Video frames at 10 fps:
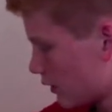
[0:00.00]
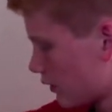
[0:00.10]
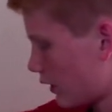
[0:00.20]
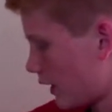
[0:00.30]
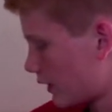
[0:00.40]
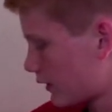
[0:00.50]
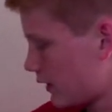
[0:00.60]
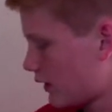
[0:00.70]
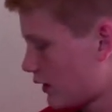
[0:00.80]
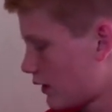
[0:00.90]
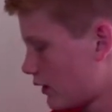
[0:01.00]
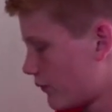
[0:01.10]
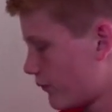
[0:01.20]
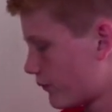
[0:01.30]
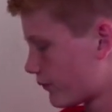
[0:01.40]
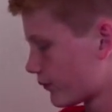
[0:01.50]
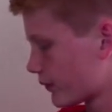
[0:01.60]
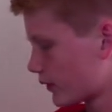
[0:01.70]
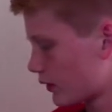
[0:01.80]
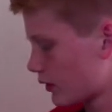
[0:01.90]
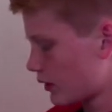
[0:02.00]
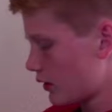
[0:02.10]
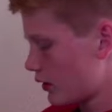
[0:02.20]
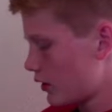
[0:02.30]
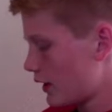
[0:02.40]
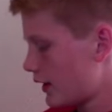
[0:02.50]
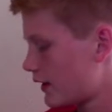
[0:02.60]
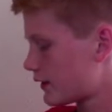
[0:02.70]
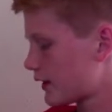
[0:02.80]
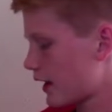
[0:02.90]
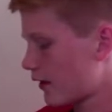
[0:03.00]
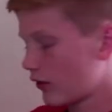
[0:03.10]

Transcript: Like it doesn't have